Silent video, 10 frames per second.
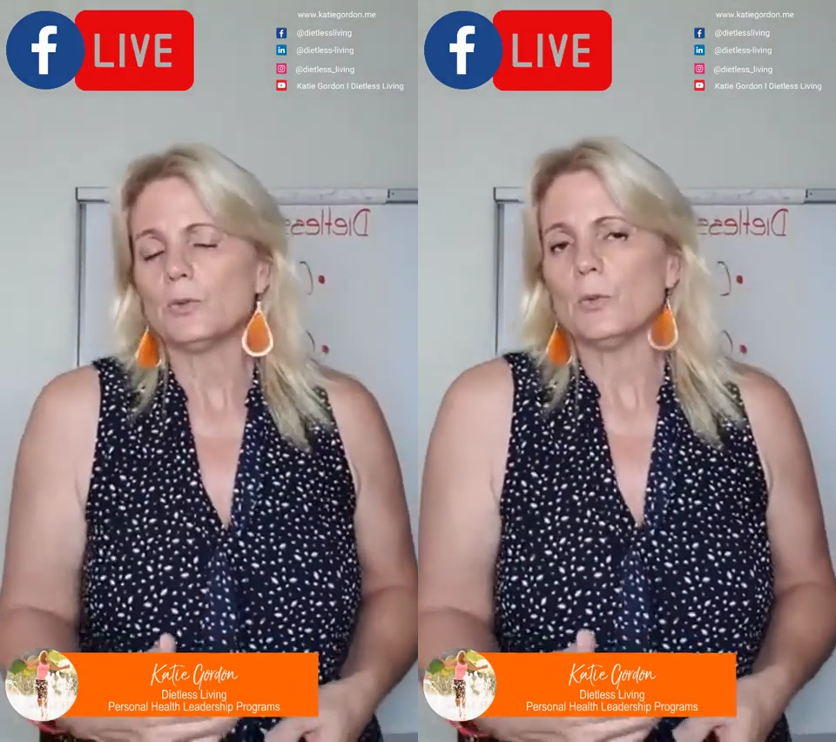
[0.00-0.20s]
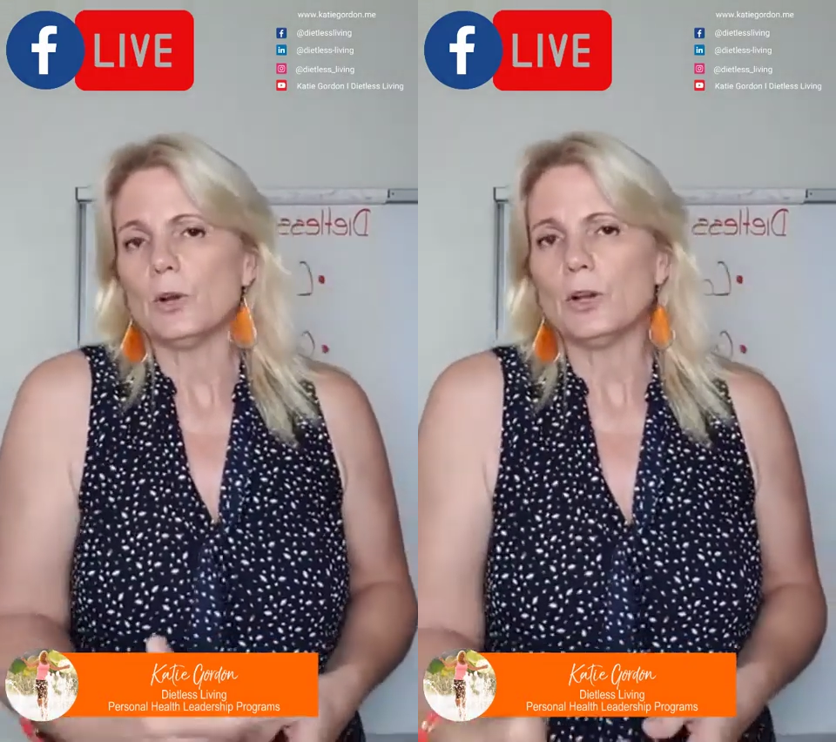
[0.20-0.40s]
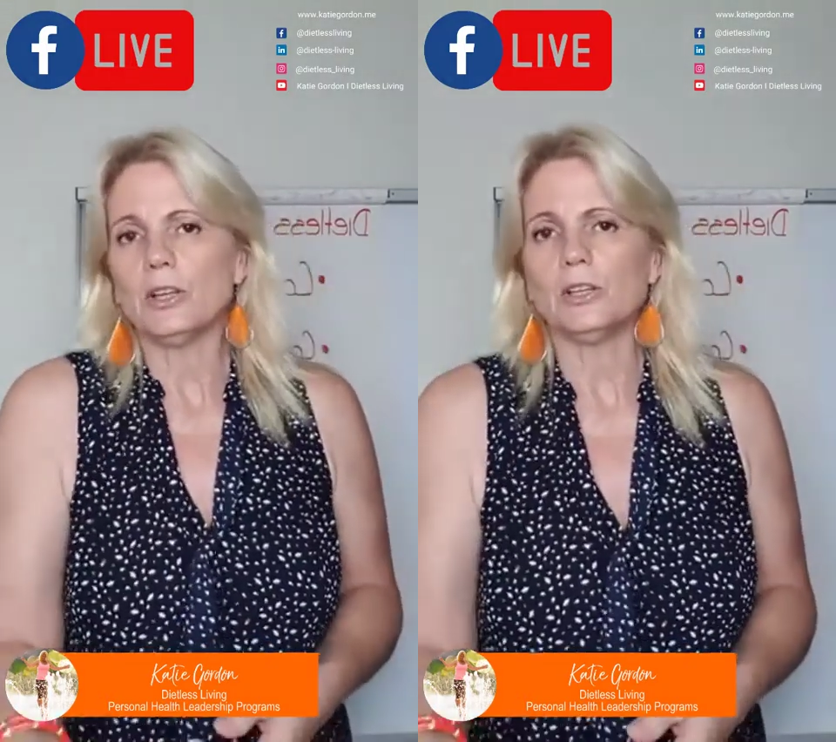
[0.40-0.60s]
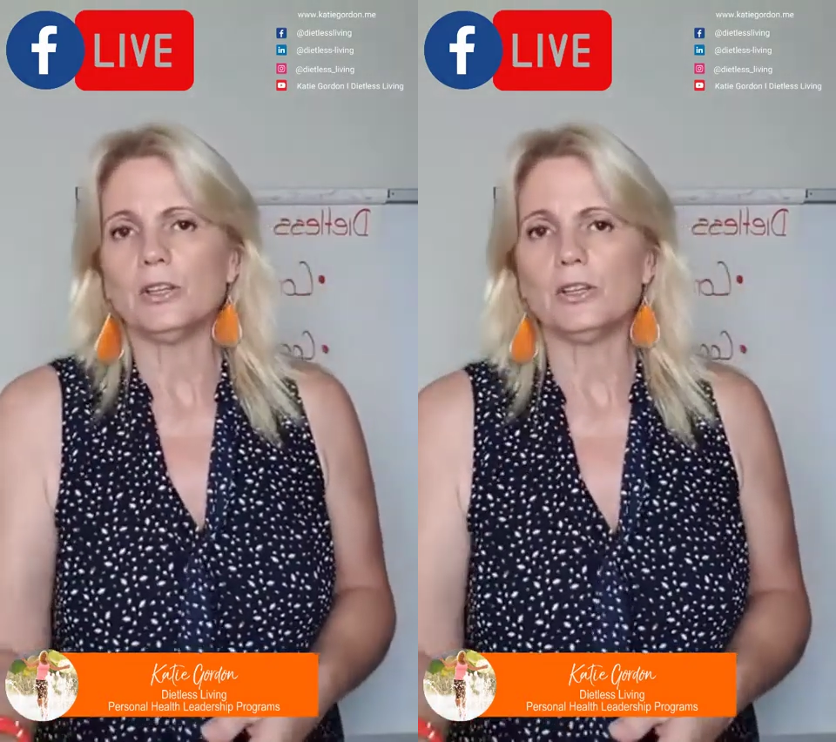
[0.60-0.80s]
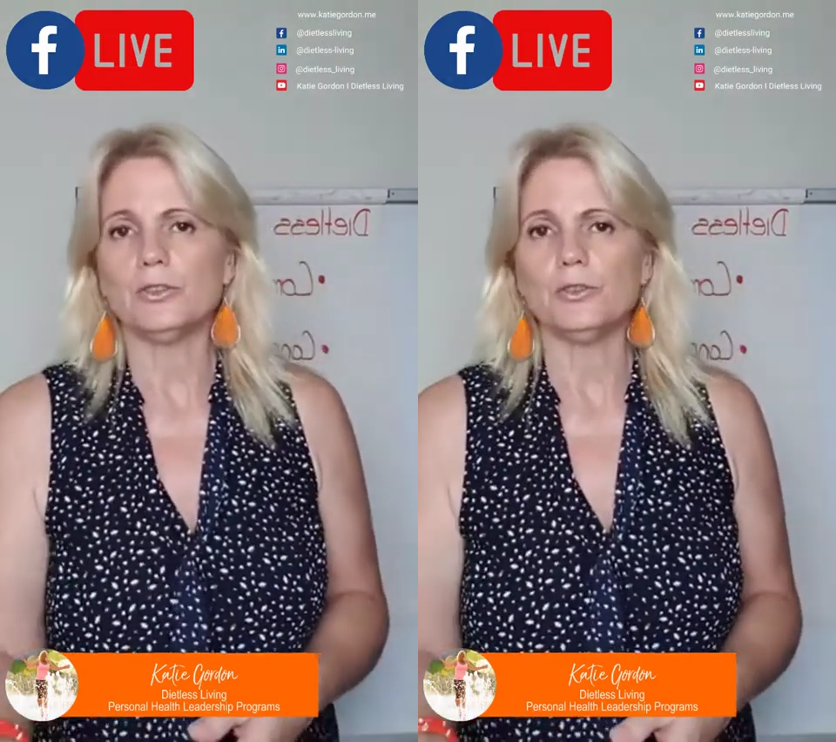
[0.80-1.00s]
what I can
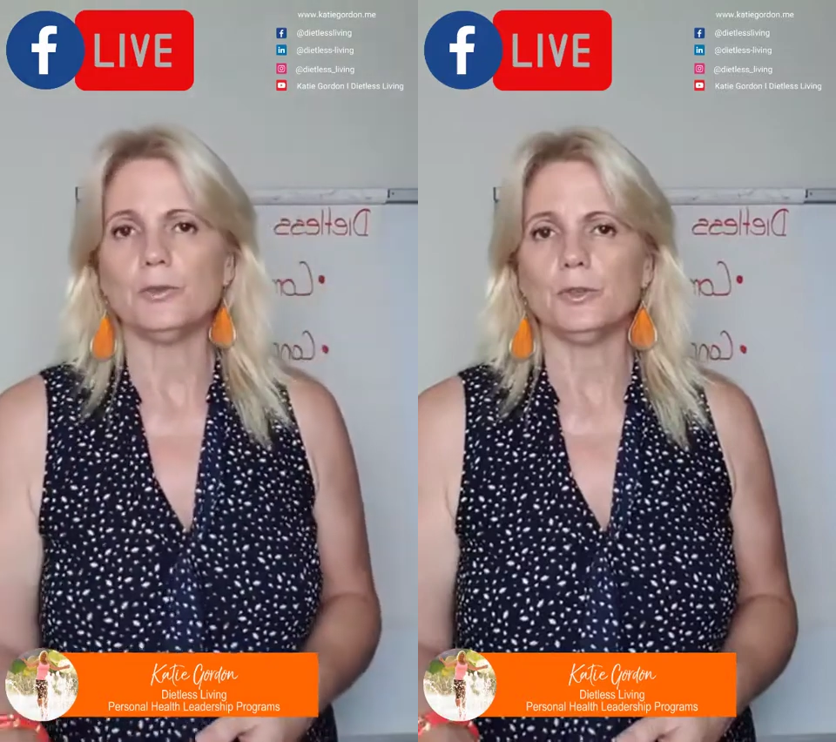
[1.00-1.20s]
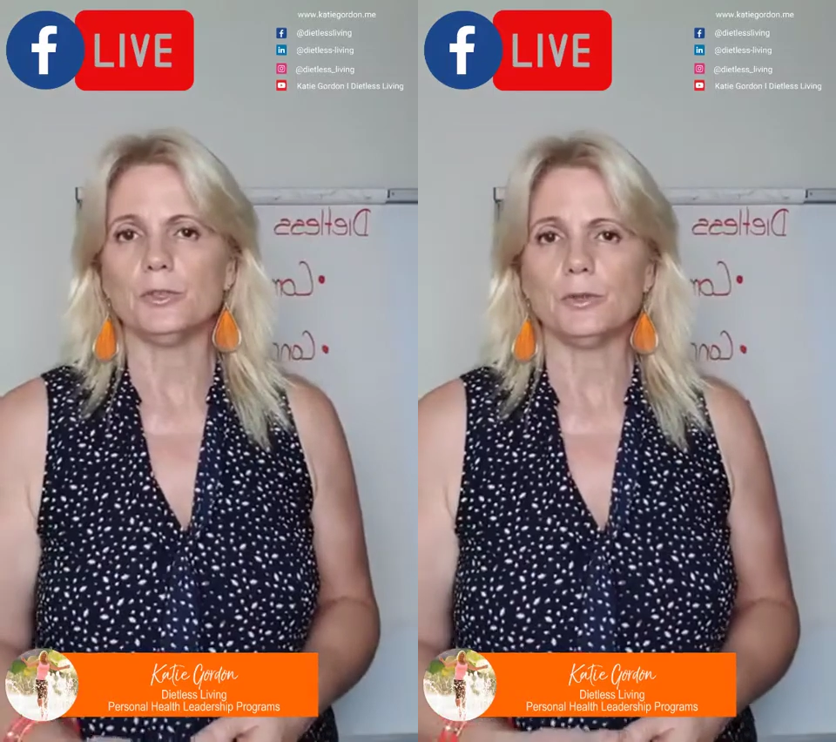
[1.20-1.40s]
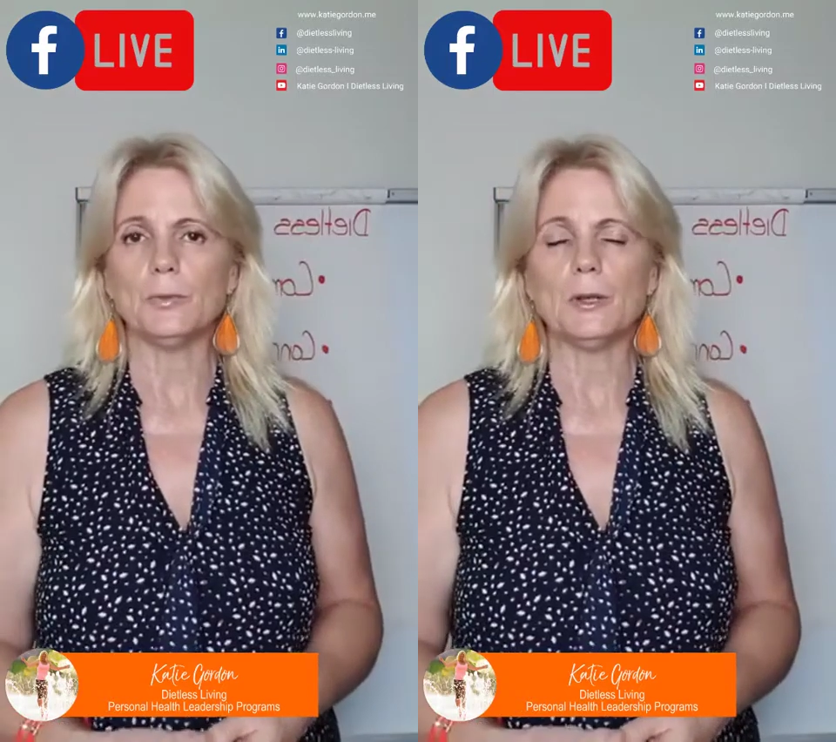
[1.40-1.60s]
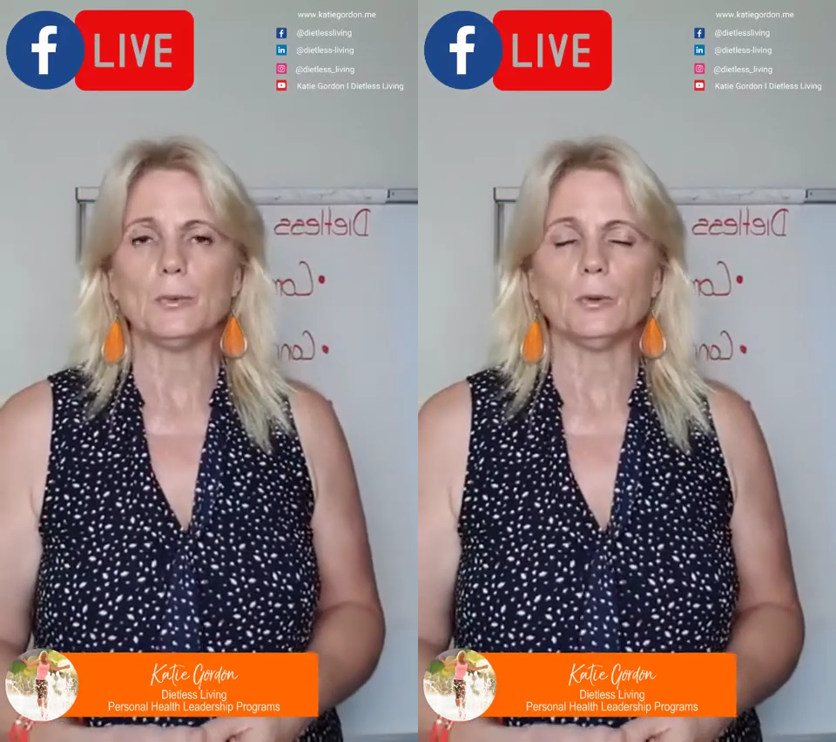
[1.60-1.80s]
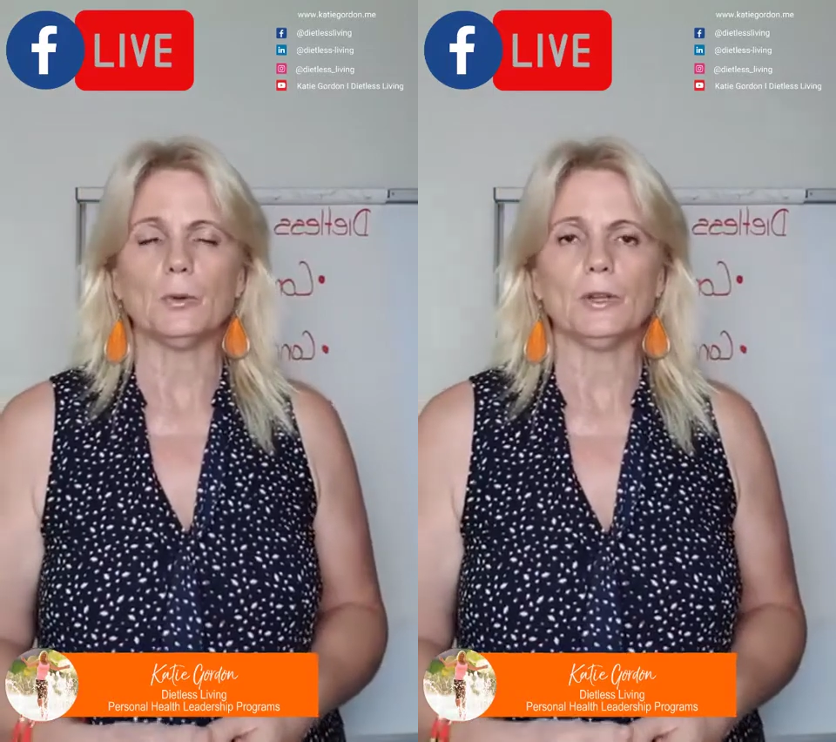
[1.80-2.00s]
contribute to people,